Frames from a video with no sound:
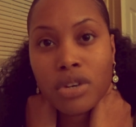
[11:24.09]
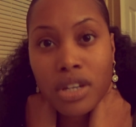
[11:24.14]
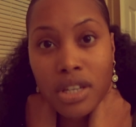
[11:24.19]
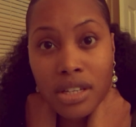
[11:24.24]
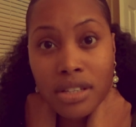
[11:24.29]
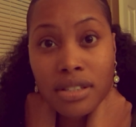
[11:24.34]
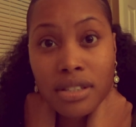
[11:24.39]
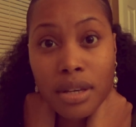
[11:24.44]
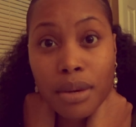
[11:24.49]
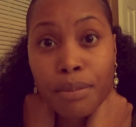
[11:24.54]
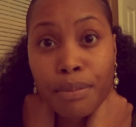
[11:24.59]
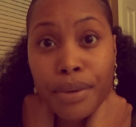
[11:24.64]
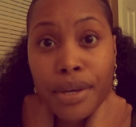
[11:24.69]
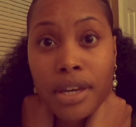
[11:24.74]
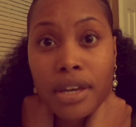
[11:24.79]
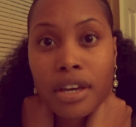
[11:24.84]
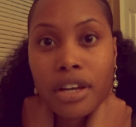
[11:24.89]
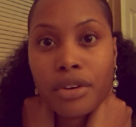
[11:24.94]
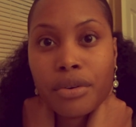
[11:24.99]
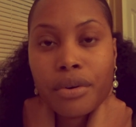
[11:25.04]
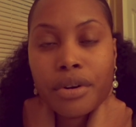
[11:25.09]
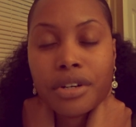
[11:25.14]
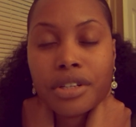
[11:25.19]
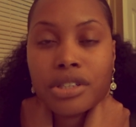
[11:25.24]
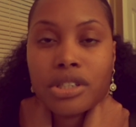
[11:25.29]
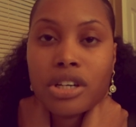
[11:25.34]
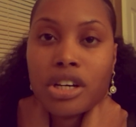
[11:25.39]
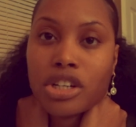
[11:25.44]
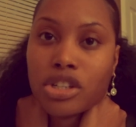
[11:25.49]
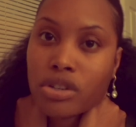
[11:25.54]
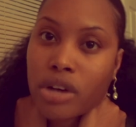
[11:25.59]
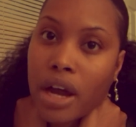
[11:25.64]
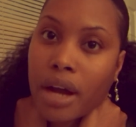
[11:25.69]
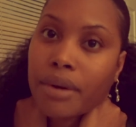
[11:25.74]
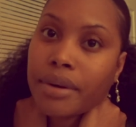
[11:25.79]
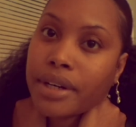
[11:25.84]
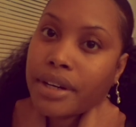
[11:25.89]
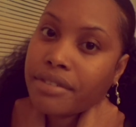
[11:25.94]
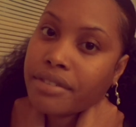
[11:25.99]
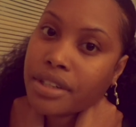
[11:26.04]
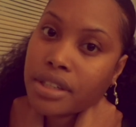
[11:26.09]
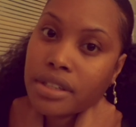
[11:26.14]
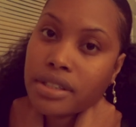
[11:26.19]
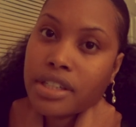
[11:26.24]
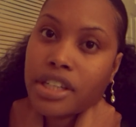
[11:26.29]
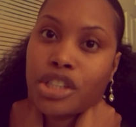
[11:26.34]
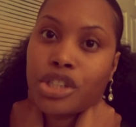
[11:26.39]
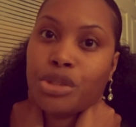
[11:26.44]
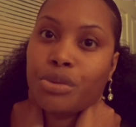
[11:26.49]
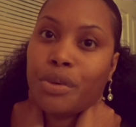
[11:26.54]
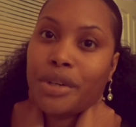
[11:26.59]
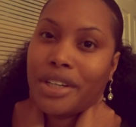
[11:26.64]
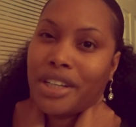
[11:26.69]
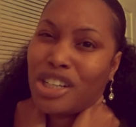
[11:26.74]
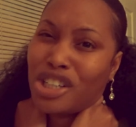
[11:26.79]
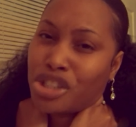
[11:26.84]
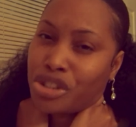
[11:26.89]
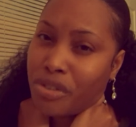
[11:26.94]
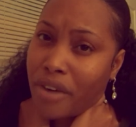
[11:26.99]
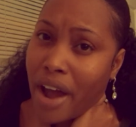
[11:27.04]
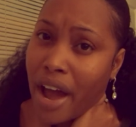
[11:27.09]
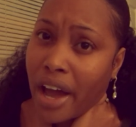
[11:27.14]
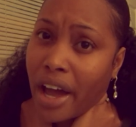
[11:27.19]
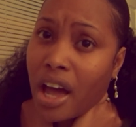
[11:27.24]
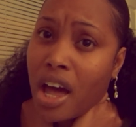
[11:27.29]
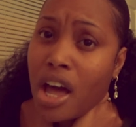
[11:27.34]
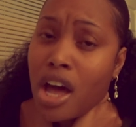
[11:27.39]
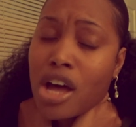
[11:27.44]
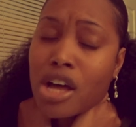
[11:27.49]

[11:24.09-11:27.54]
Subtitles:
need to be in order to attract whatever it is that you want to attract.